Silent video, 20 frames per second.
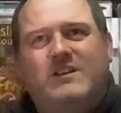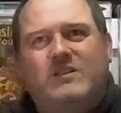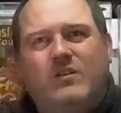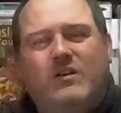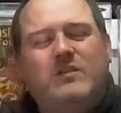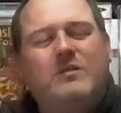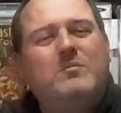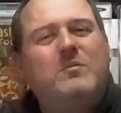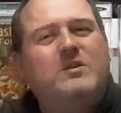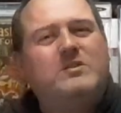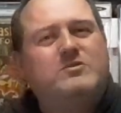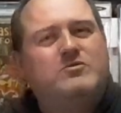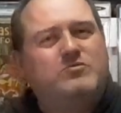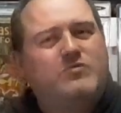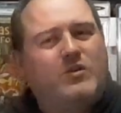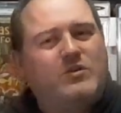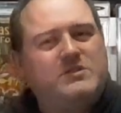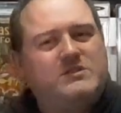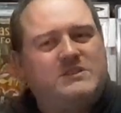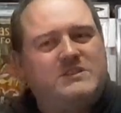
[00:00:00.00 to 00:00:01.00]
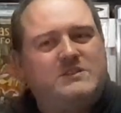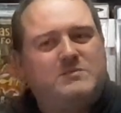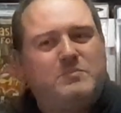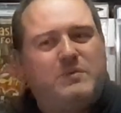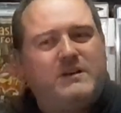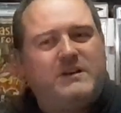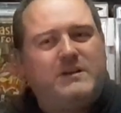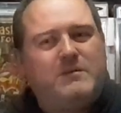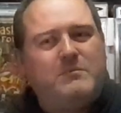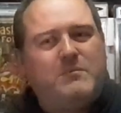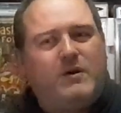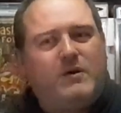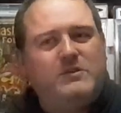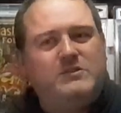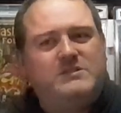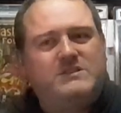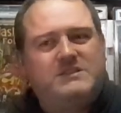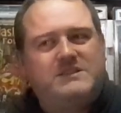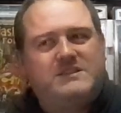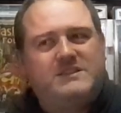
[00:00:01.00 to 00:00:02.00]
not the most grossest, but the
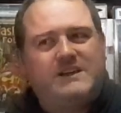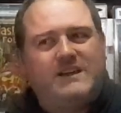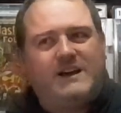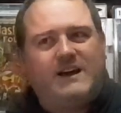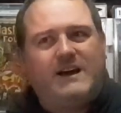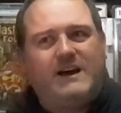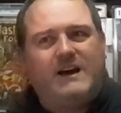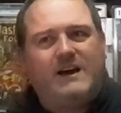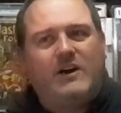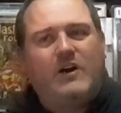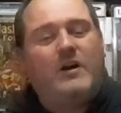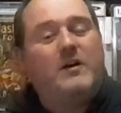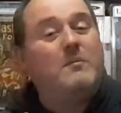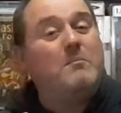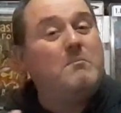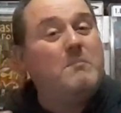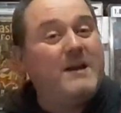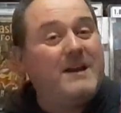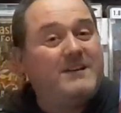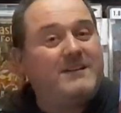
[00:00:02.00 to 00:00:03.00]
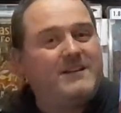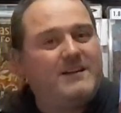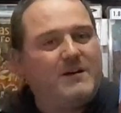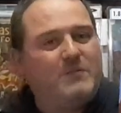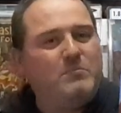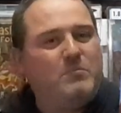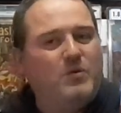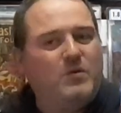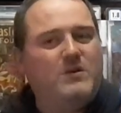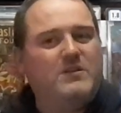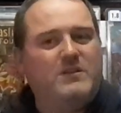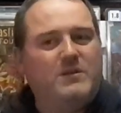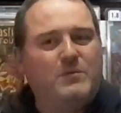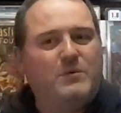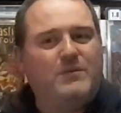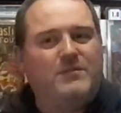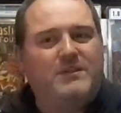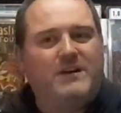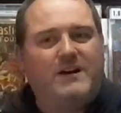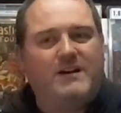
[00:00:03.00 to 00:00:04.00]
most kind of meta book that
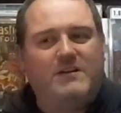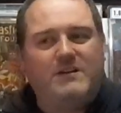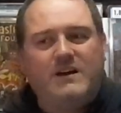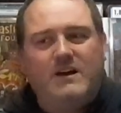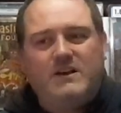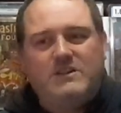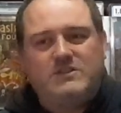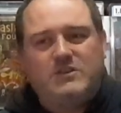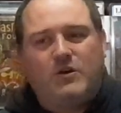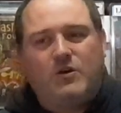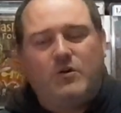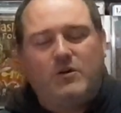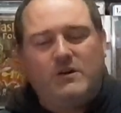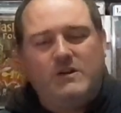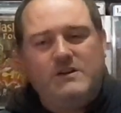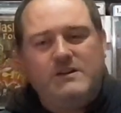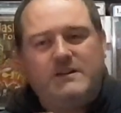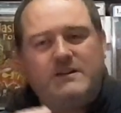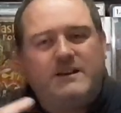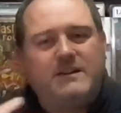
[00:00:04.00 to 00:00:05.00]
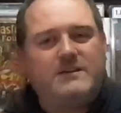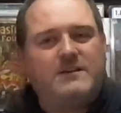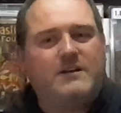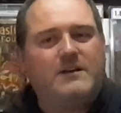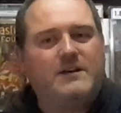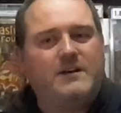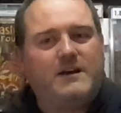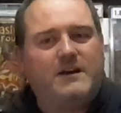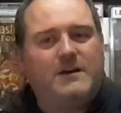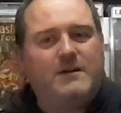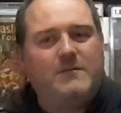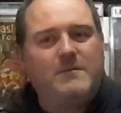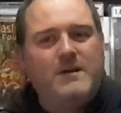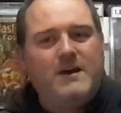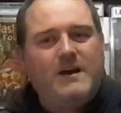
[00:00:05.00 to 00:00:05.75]
we've done. So there's a